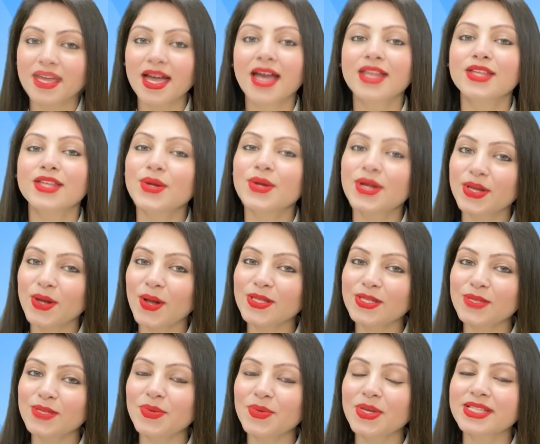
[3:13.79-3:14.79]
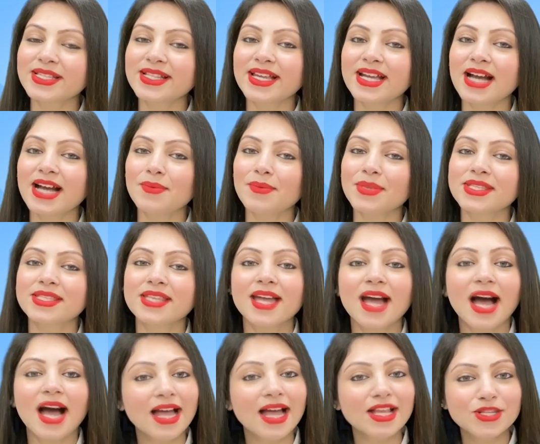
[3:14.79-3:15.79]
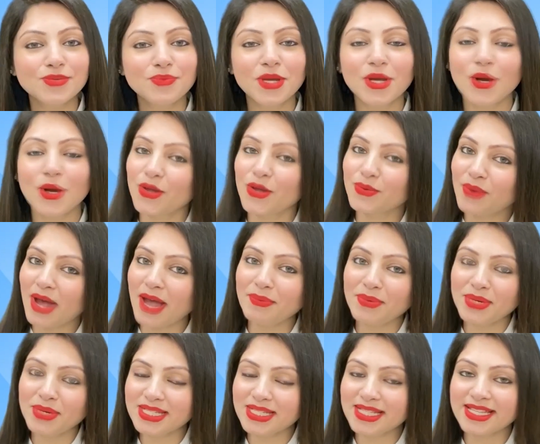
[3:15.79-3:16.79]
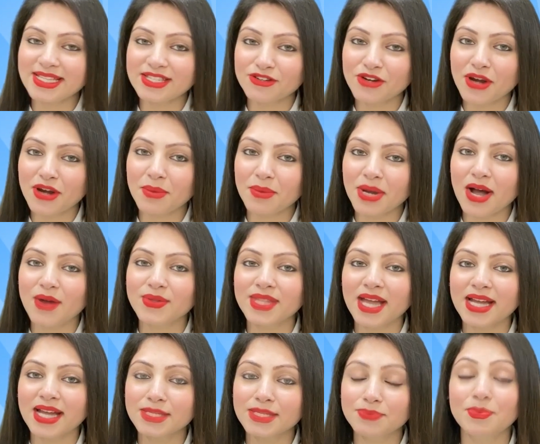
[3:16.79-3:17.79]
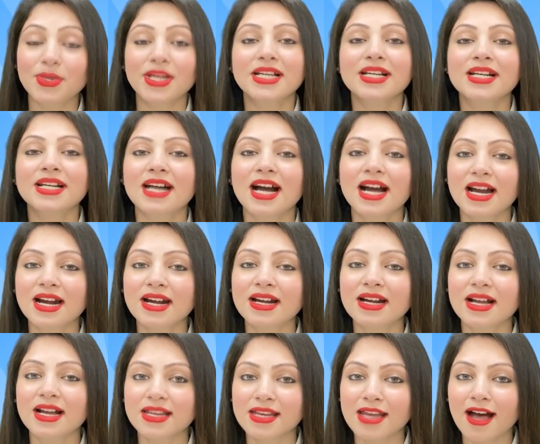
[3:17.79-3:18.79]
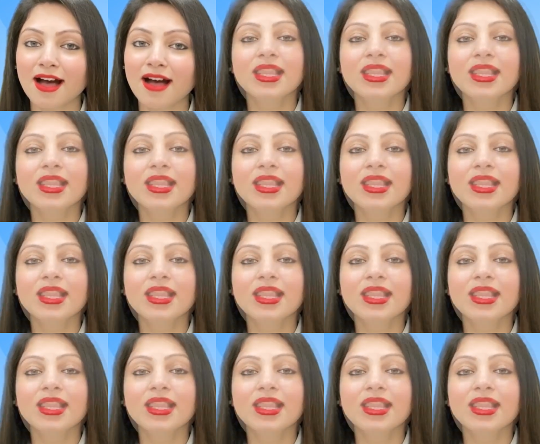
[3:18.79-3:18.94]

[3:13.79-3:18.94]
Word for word: And you can also personally come and say hi to me on my personal Instagram account that is Pallak Kakkar Khanna.